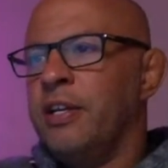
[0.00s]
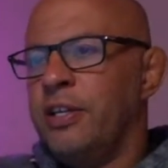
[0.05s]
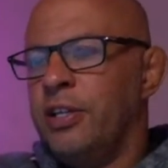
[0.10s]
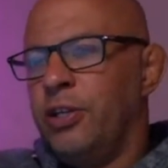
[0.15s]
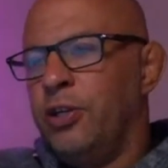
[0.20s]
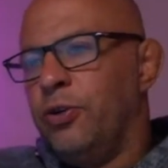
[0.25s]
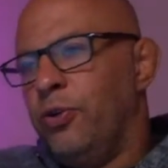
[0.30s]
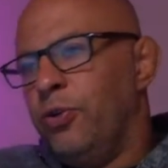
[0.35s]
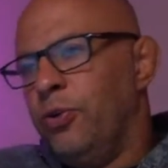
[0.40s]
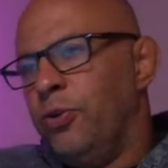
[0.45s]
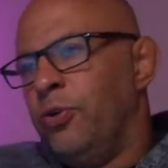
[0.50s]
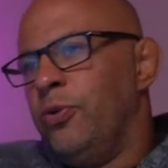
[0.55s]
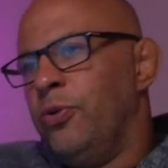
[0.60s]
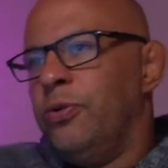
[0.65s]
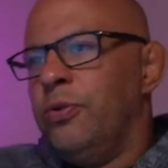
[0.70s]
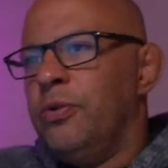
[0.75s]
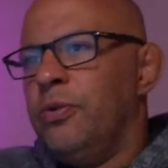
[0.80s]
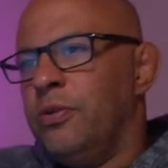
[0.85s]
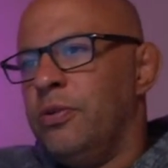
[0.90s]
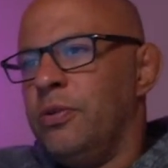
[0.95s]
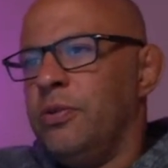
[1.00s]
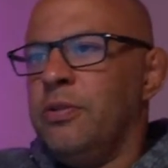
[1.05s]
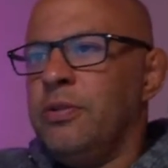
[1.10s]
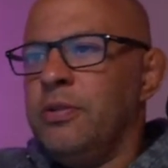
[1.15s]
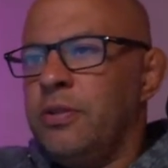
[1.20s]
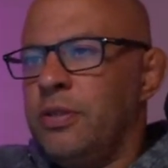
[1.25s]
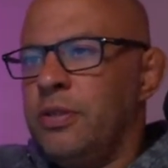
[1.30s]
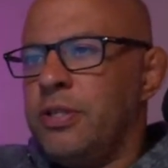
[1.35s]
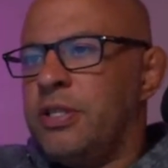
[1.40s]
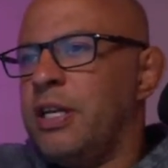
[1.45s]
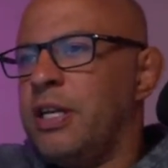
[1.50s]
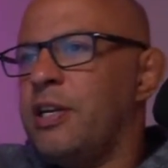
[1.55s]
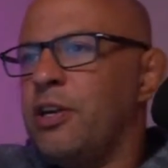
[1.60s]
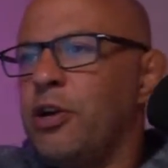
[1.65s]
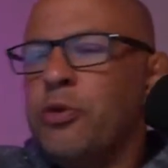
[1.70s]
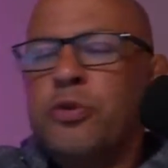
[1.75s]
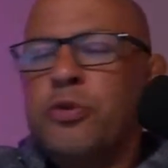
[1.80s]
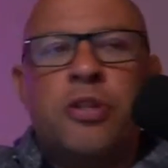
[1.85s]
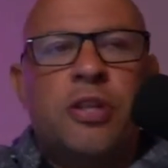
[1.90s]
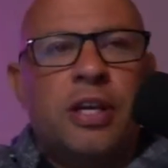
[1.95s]
You you said
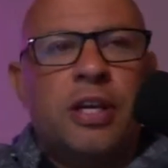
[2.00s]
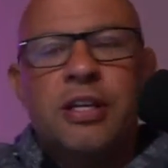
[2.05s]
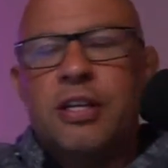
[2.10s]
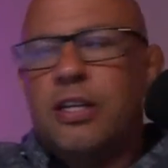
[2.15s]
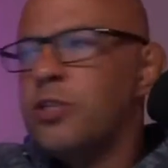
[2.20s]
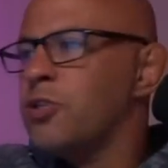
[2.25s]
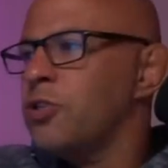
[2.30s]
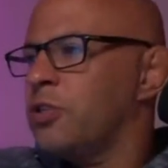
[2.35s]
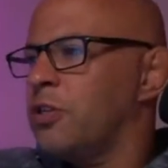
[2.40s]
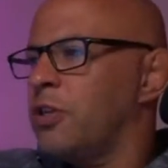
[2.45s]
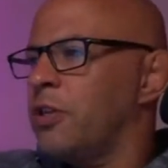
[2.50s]
no to the conditions